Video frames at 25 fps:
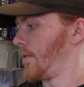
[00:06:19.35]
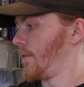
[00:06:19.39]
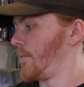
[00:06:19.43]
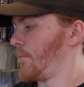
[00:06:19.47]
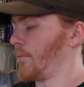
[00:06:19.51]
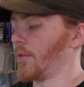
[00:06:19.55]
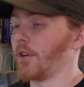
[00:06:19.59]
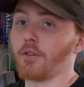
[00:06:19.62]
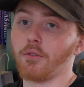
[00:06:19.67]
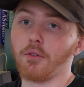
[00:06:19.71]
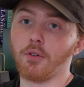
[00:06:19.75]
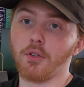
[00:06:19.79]

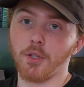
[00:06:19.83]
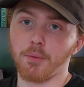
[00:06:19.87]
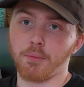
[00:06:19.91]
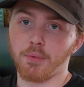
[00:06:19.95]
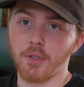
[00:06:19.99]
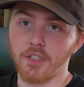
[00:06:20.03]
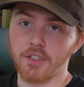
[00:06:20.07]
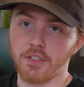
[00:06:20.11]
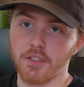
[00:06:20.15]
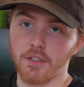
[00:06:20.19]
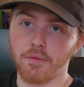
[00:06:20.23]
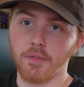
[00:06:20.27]
but it really
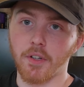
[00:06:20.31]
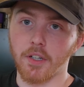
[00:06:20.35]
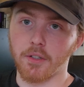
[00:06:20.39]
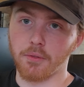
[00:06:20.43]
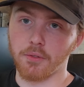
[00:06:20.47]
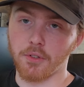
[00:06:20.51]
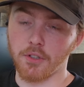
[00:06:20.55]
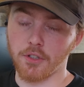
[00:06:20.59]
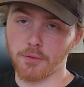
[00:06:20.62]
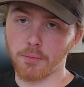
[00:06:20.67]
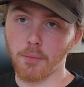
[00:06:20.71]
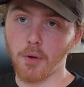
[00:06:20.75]
plays an effect
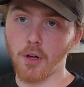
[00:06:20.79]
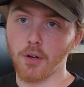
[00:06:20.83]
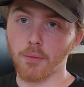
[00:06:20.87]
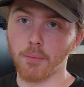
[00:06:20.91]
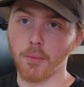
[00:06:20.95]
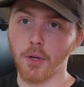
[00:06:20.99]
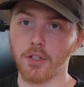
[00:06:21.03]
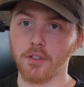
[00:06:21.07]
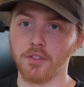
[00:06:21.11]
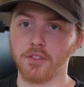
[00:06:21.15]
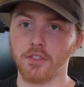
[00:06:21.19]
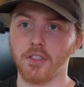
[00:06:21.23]
with the smaller
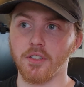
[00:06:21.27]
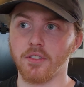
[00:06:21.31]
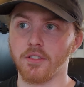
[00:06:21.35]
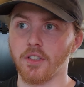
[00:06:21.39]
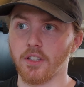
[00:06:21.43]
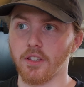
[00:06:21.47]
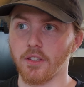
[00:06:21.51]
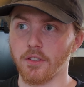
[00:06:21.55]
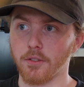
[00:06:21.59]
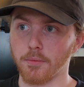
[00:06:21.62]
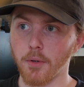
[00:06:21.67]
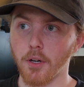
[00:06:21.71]
models, because
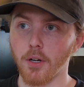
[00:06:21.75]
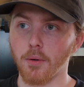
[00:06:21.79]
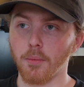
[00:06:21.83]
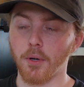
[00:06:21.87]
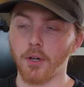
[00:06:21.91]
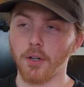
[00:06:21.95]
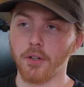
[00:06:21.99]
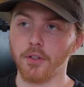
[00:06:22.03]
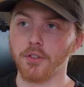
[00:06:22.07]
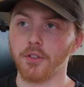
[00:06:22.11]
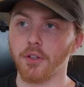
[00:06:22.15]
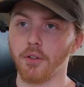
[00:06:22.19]
like the smaller
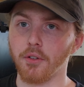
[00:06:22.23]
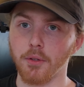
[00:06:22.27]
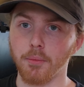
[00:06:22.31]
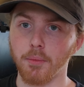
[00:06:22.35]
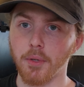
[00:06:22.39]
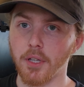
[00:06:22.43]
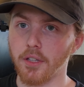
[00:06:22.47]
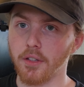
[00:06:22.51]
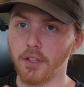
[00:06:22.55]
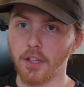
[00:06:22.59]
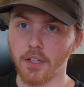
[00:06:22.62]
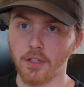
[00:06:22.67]
models only
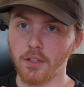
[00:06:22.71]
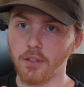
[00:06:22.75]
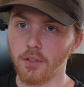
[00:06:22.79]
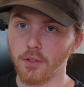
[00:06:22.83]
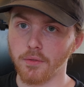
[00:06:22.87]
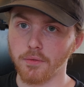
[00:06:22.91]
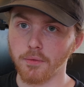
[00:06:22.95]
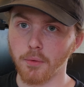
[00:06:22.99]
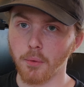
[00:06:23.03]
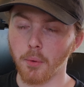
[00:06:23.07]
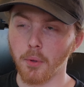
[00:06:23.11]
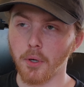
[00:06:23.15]
being like
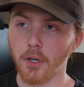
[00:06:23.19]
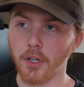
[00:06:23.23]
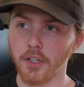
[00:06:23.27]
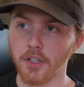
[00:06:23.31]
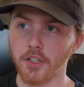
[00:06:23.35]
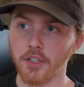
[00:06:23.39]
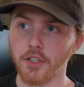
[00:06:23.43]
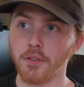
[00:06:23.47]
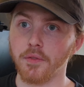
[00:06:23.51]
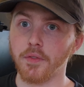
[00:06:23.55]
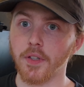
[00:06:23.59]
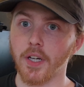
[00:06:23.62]
full
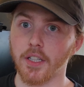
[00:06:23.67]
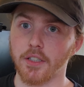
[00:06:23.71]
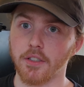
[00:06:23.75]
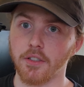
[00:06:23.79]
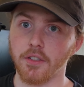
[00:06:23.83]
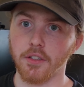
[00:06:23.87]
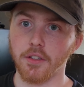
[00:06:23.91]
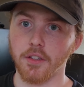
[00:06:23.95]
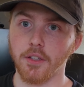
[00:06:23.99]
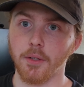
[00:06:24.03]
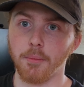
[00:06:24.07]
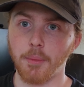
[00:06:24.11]
100. You
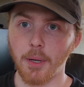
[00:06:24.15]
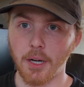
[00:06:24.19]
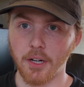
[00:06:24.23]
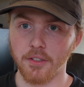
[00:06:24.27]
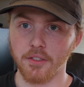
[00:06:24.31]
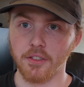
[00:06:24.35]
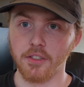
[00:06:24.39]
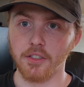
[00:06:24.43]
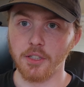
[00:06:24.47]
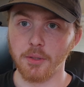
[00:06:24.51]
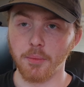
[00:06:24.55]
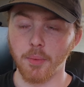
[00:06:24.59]
factor in the pair
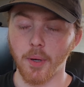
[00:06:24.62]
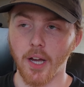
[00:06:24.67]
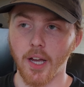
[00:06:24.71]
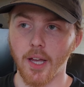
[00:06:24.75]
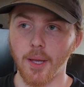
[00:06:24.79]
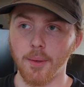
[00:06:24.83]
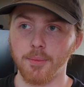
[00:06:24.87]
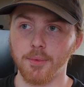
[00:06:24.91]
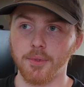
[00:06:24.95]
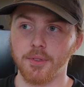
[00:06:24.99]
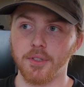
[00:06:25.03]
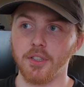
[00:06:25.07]
of lily
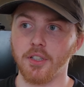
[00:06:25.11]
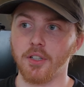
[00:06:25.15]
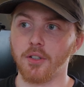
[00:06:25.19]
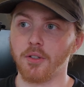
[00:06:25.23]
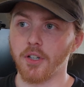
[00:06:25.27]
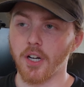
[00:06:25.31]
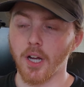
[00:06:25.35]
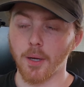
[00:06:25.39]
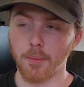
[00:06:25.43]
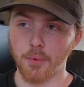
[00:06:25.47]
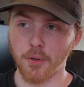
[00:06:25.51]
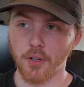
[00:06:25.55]
pipes, a
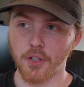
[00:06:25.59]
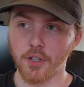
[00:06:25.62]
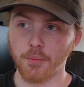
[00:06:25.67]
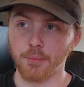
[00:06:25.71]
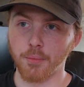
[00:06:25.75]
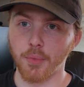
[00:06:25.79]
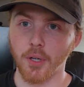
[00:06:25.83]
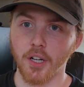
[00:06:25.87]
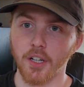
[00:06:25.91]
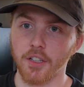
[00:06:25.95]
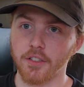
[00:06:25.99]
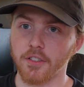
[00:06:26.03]
couple
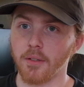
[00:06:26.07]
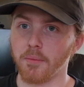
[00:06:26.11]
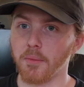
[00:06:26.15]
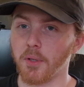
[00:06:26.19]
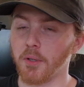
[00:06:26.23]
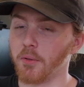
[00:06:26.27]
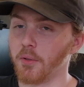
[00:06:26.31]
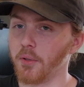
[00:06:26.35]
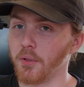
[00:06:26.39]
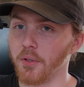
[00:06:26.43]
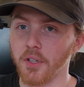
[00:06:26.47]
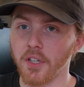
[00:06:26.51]
$100. I
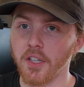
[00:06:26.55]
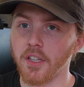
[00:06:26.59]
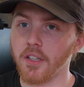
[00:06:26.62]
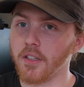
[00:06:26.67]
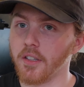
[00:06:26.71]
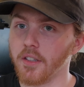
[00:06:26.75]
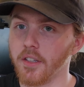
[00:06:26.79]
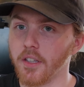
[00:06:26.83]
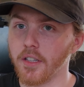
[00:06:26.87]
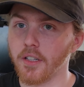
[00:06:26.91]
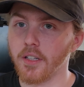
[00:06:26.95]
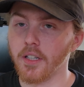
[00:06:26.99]
mean, really,
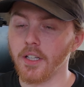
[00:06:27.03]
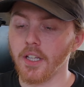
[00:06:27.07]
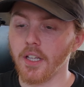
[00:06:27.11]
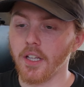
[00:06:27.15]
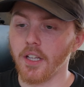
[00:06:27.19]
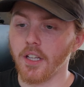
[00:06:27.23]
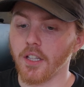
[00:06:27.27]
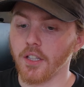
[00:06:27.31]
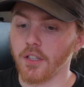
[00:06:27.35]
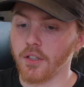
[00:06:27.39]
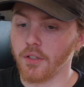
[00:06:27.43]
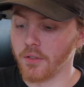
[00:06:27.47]
and then
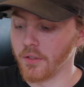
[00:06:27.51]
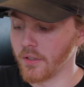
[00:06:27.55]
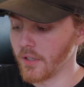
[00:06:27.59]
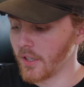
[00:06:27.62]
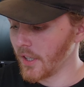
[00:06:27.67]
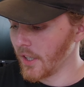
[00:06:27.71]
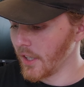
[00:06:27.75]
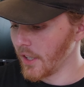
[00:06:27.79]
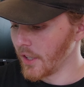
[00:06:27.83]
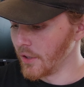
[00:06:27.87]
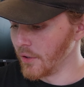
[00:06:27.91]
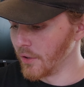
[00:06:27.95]
you
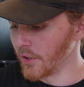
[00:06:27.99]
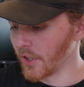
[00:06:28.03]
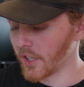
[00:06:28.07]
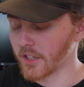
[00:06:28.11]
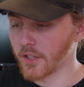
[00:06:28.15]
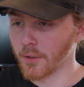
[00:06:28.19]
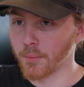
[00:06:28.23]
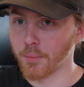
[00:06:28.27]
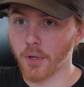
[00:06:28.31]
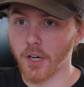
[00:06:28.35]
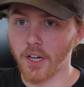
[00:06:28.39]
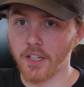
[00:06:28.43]
look at
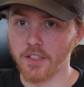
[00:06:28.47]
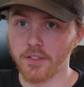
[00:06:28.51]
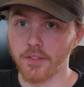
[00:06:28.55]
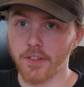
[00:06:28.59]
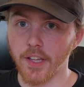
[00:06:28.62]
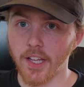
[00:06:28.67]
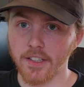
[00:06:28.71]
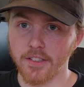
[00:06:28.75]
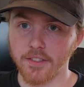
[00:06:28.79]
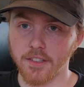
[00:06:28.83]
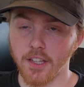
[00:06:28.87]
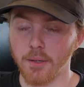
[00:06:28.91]
the price of
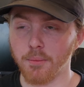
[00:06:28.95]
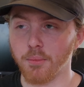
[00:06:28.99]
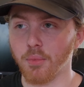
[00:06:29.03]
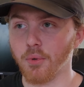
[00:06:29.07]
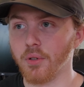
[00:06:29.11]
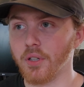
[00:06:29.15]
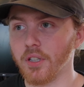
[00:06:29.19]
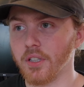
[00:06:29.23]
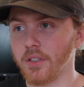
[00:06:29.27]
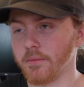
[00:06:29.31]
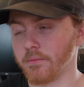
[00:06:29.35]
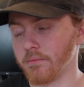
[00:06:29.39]
that
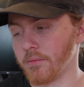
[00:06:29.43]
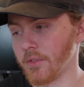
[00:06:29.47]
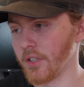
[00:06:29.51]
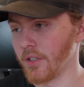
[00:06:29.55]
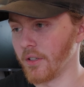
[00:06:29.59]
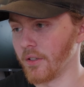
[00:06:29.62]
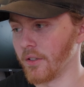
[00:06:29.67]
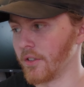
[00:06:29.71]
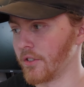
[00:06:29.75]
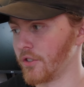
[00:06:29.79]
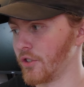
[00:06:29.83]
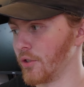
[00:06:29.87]
standpoint. The
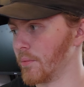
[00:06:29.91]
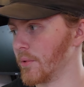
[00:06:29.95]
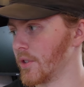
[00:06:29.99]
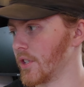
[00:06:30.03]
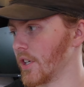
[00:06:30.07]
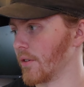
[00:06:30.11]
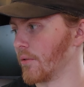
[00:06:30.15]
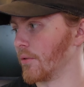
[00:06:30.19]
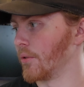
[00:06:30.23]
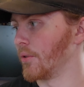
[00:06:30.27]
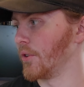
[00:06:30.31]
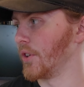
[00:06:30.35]

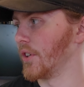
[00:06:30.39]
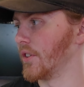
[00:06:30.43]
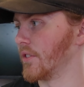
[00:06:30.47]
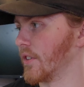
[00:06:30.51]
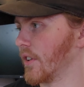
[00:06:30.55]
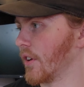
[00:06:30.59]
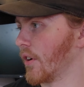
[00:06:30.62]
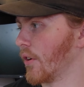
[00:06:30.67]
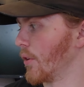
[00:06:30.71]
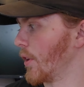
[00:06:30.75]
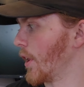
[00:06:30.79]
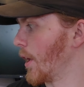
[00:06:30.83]
Superjet really
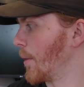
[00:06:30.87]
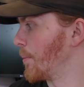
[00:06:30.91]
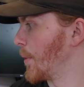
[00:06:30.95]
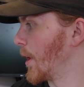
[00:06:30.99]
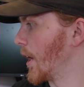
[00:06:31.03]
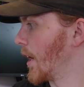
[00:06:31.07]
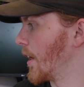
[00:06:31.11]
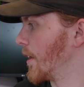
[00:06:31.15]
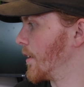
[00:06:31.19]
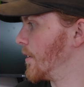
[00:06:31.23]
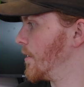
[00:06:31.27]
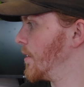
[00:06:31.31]
isn't all that
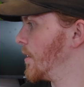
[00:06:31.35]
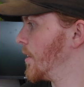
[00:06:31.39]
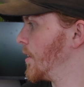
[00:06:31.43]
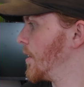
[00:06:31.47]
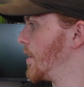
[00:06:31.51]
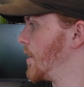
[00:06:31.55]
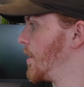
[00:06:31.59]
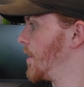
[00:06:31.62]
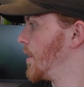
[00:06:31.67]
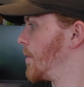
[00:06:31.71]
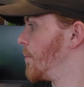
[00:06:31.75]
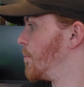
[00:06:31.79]
bad,
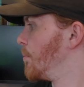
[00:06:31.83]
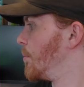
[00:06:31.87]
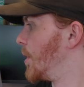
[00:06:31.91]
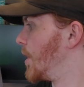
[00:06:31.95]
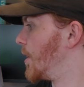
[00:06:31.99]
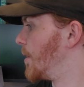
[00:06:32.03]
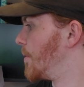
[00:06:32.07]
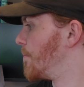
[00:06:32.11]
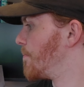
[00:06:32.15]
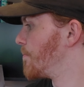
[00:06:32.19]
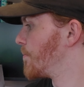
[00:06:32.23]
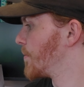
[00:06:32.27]

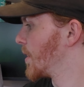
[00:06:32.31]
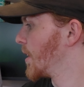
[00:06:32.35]
but